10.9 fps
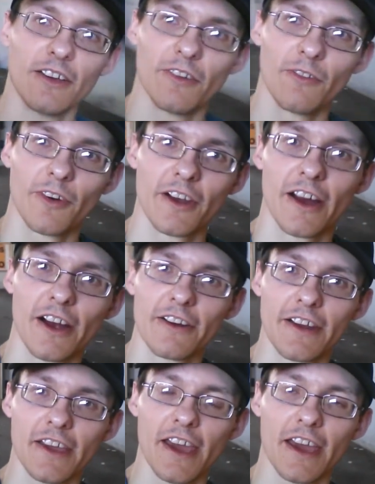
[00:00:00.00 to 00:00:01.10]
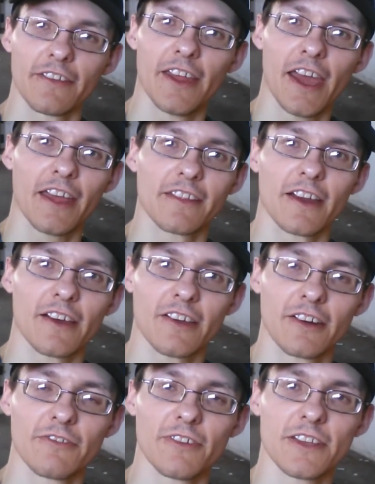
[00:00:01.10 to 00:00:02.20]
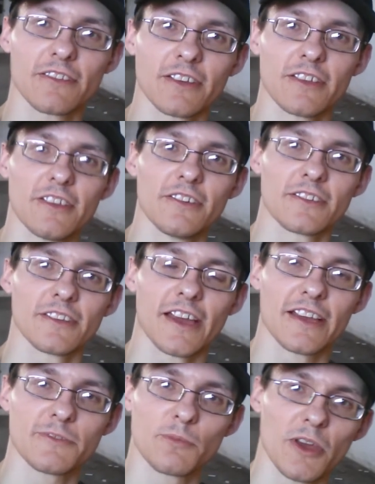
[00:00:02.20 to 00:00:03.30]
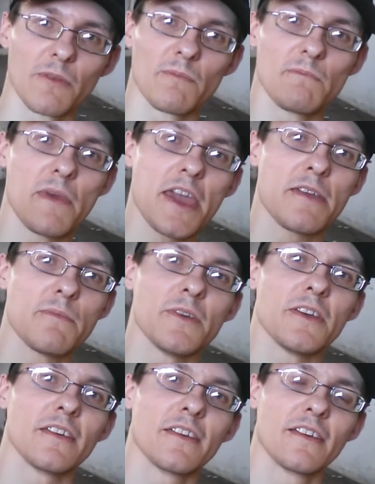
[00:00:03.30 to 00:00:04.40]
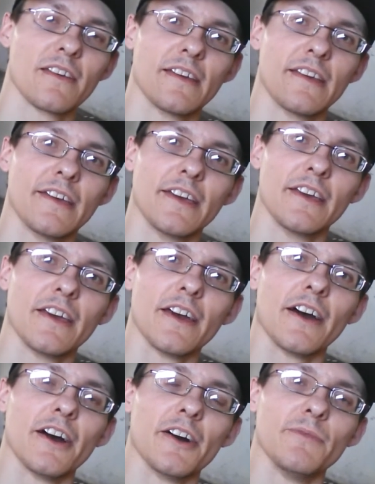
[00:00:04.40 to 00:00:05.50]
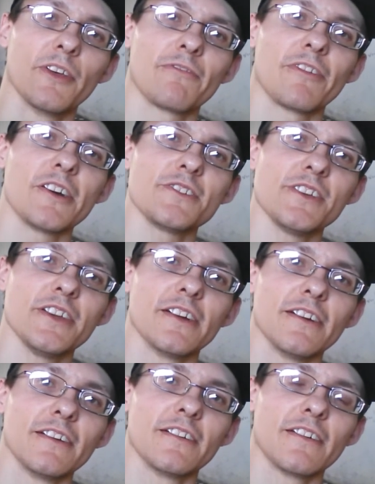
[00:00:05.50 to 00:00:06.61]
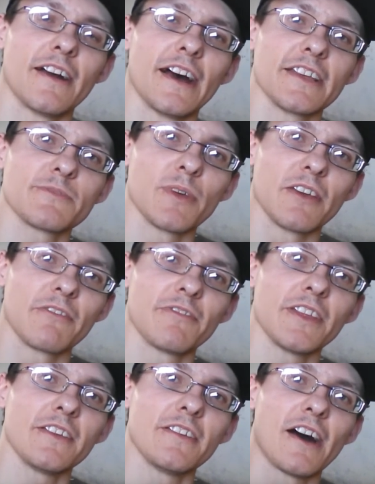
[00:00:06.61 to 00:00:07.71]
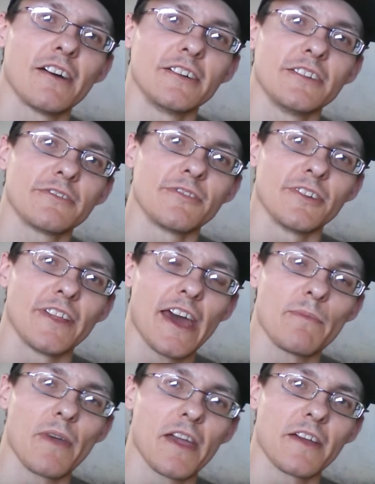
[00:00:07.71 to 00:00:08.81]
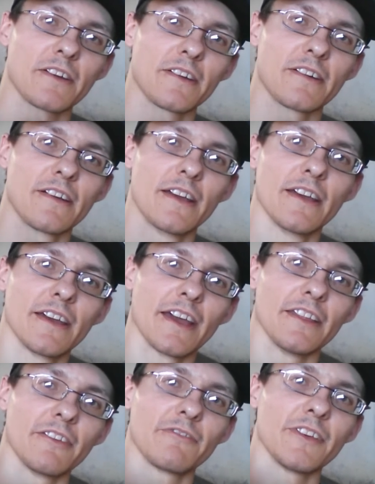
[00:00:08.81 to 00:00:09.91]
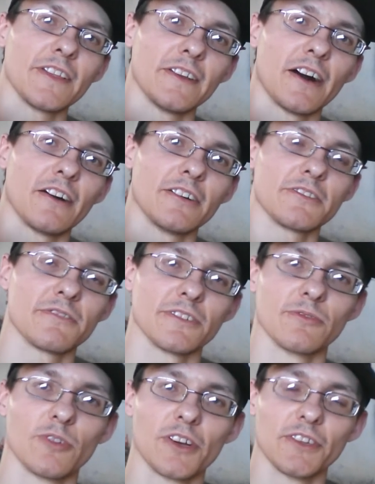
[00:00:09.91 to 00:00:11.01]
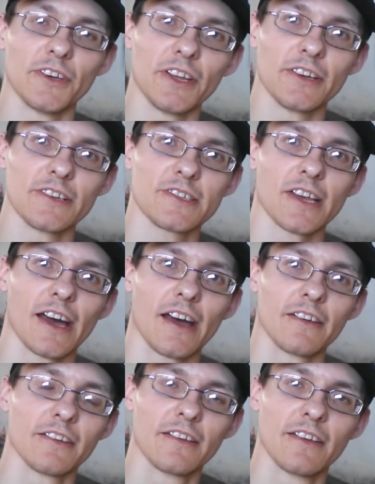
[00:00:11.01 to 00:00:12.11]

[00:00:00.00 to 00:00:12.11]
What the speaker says: when I already had that I could have easily used. And I spent maybe the first year I spent $50 for that banner, and then $50 for the one on the other side.